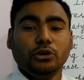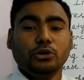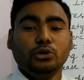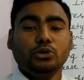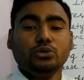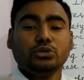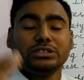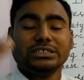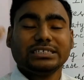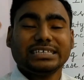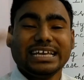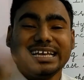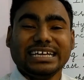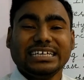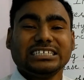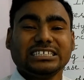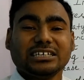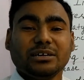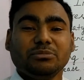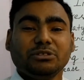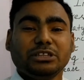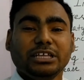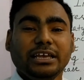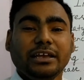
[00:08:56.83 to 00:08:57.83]
You said
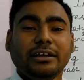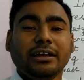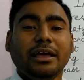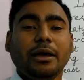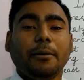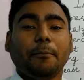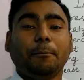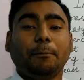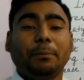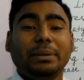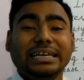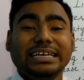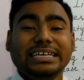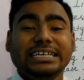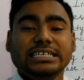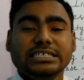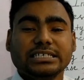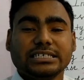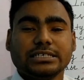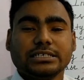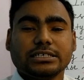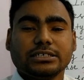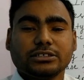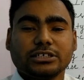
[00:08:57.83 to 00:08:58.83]
something,
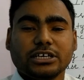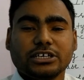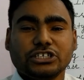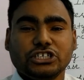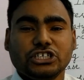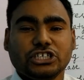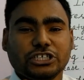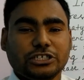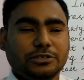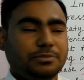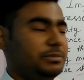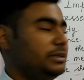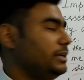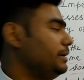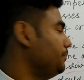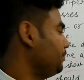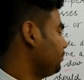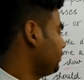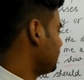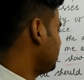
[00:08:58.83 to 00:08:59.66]
please suggest me.